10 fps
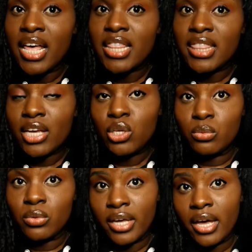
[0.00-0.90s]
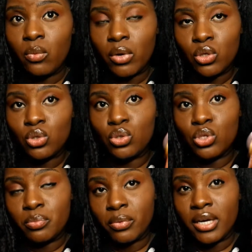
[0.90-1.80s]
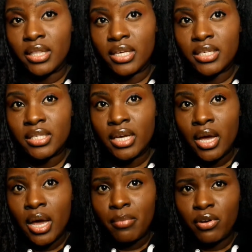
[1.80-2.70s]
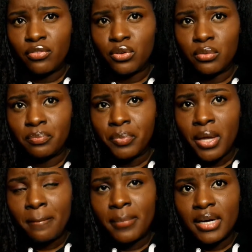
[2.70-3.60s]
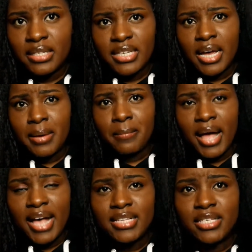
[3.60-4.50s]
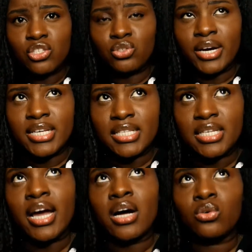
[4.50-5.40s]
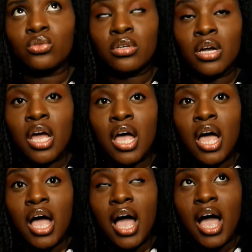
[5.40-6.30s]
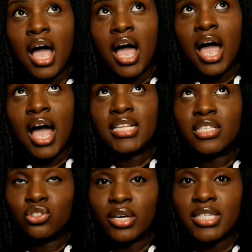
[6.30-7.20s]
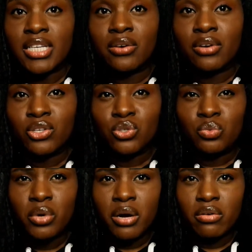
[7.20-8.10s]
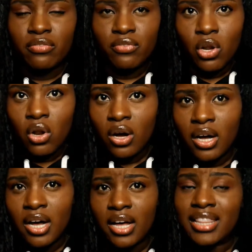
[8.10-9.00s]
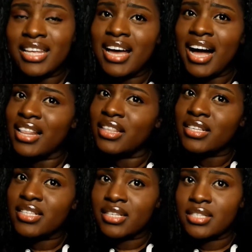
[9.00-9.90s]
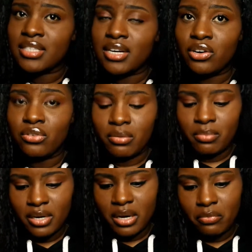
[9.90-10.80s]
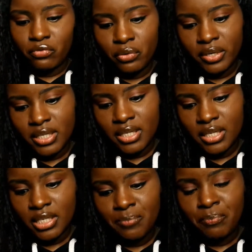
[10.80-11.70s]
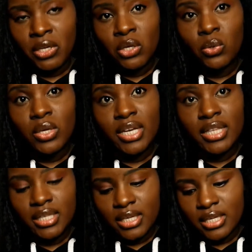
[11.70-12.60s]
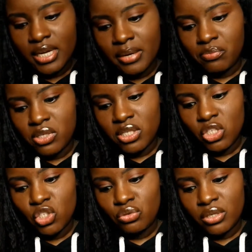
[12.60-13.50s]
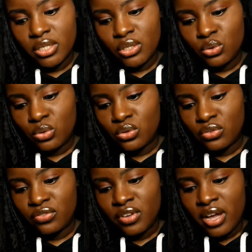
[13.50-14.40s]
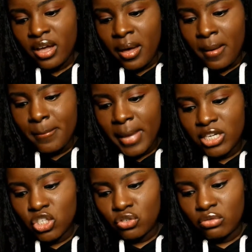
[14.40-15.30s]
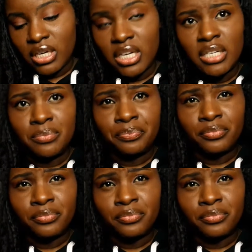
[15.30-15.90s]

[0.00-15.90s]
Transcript: that you will get when you do spray this perfume. But um, as it dries down, as it dries down, as you wear it for longer, then other scents start creeping up. For instance, you get the um, citrus sort of mandarin